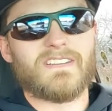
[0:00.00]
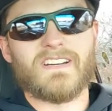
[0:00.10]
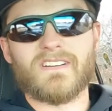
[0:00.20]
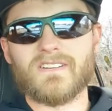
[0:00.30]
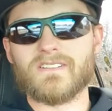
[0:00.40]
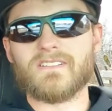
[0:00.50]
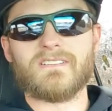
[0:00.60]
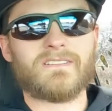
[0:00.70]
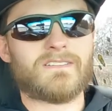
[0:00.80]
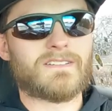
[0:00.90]
That hurt.
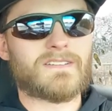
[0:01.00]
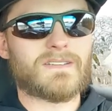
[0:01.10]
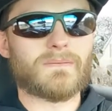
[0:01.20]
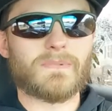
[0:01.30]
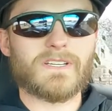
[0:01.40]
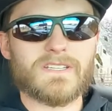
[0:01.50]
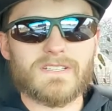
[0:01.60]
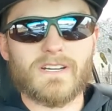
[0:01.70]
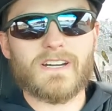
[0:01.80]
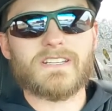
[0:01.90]
Somebody's
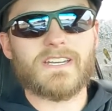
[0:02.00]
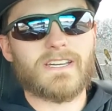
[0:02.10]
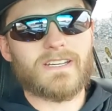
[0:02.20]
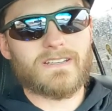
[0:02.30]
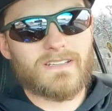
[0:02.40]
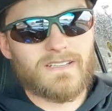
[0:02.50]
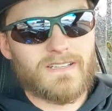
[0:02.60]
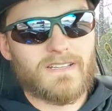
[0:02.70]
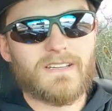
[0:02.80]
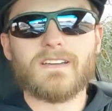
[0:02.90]
trash can
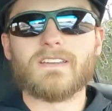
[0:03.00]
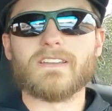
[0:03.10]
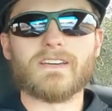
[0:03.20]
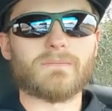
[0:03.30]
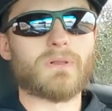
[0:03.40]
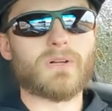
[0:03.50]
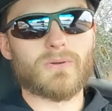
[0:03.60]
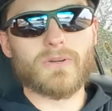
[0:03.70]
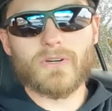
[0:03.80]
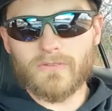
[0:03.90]
they had
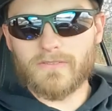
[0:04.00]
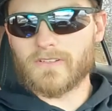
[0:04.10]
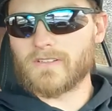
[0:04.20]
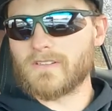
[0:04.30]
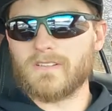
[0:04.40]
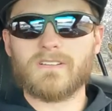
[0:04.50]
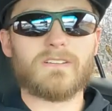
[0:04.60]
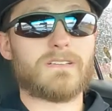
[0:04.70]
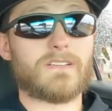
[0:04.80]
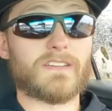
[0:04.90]
blown over
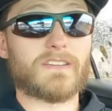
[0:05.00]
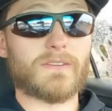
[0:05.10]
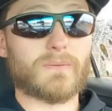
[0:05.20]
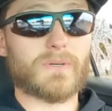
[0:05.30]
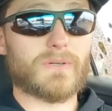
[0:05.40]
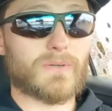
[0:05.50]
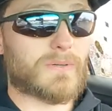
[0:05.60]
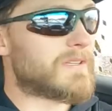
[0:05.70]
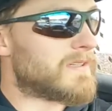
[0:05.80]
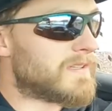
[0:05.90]
into the road.